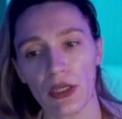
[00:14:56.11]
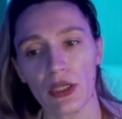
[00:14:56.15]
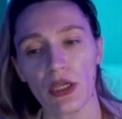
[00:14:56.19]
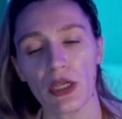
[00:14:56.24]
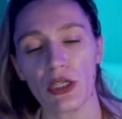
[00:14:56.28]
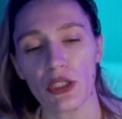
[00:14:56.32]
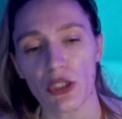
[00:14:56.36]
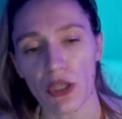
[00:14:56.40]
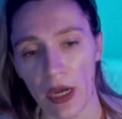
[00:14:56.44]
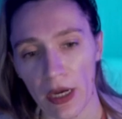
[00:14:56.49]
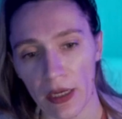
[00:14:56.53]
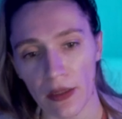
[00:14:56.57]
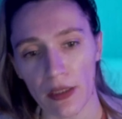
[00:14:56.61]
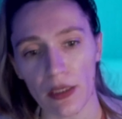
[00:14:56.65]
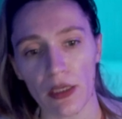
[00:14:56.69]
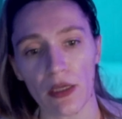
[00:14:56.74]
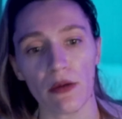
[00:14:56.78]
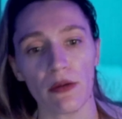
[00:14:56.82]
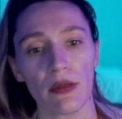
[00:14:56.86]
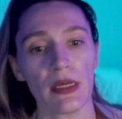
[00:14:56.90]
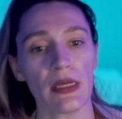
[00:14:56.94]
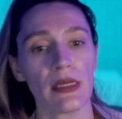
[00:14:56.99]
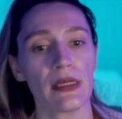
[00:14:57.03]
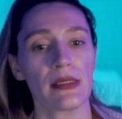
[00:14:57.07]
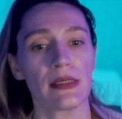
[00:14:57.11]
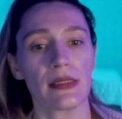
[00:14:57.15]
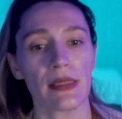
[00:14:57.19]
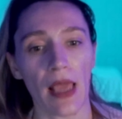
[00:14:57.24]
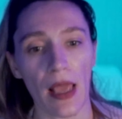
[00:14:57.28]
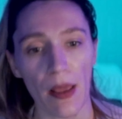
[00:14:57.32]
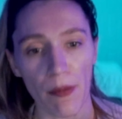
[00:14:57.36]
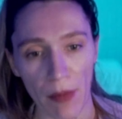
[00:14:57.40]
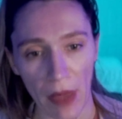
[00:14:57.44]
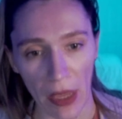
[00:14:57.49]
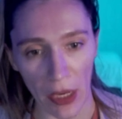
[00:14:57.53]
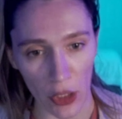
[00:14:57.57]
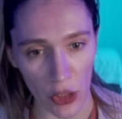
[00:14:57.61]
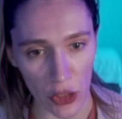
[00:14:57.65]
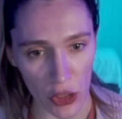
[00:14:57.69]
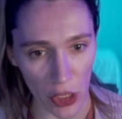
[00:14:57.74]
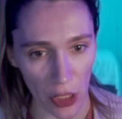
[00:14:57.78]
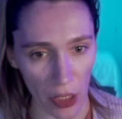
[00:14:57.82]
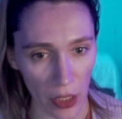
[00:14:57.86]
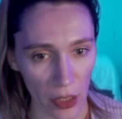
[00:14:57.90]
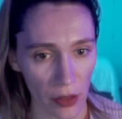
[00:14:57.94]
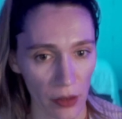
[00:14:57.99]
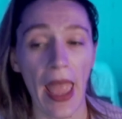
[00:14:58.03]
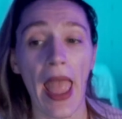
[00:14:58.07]
and check the units and make
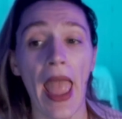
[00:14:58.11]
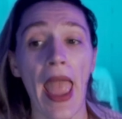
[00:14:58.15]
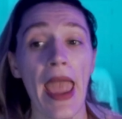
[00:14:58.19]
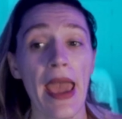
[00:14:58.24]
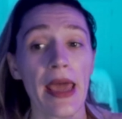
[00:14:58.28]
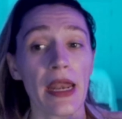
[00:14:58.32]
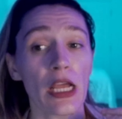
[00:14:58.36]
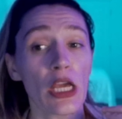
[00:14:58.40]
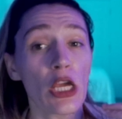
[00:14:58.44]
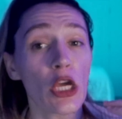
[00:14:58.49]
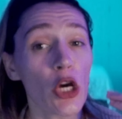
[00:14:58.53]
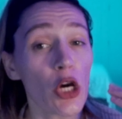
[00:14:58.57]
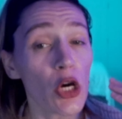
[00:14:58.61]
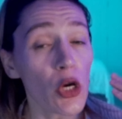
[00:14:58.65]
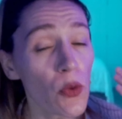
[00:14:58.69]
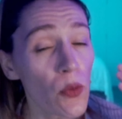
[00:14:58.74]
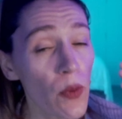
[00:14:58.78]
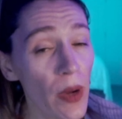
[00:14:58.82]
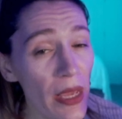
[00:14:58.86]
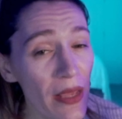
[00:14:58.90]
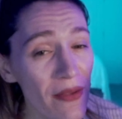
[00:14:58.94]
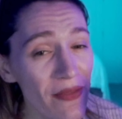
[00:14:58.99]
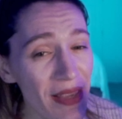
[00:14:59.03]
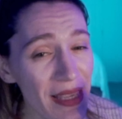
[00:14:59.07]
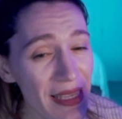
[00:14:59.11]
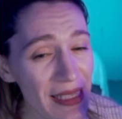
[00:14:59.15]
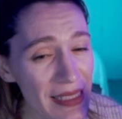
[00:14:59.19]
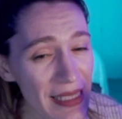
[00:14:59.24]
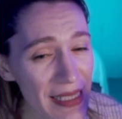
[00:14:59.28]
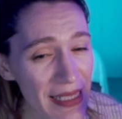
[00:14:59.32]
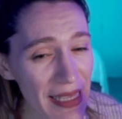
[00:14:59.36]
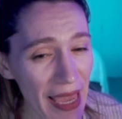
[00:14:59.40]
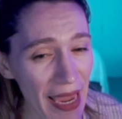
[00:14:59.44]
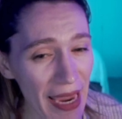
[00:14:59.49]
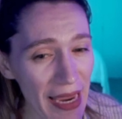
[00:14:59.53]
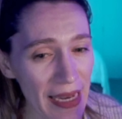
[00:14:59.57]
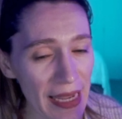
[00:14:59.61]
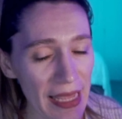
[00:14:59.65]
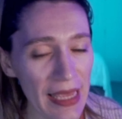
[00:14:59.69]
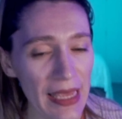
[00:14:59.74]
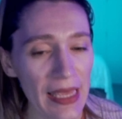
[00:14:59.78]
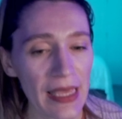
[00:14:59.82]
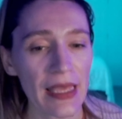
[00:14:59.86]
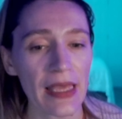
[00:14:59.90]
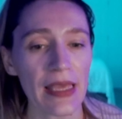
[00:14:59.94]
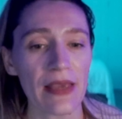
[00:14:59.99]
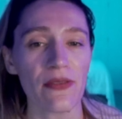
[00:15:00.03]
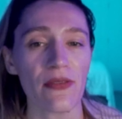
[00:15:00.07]
sure and a good way of
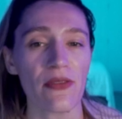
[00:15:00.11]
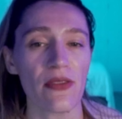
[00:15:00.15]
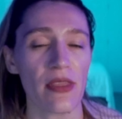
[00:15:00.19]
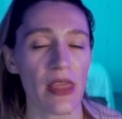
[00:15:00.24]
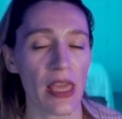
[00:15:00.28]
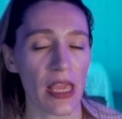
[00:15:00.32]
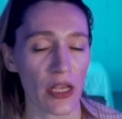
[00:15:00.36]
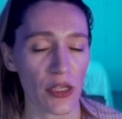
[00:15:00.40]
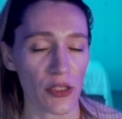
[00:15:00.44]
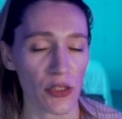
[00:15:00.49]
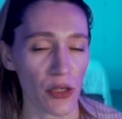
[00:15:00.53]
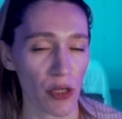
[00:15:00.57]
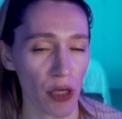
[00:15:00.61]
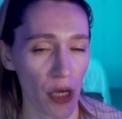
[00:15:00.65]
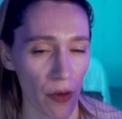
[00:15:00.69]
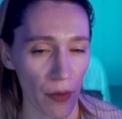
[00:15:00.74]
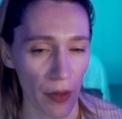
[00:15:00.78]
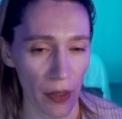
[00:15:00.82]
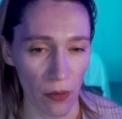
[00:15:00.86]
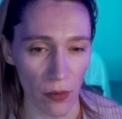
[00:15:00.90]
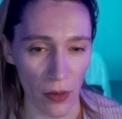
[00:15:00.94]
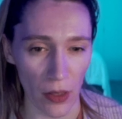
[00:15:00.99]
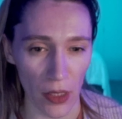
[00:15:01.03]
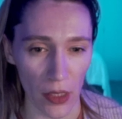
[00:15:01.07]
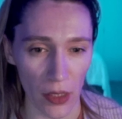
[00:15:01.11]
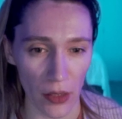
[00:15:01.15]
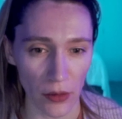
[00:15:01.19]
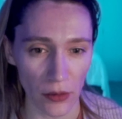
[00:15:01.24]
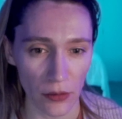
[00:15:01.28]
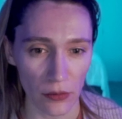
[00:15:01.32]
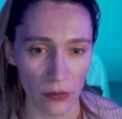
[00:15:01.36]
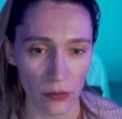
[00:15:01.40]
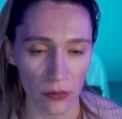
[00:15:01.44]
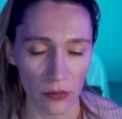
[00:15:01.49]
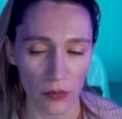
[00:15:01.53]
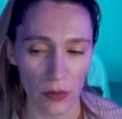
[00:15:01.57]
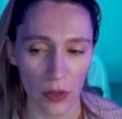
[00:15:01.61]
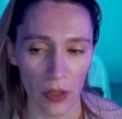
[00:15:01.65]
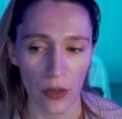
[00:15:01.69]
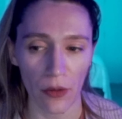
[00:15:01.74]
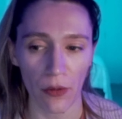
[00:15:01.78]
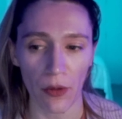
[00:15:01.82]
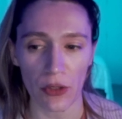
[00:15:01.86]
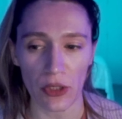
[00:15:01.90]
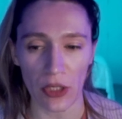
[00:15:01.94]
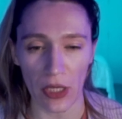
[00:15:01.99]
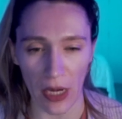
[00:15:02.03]
indicating if things are going wrong which i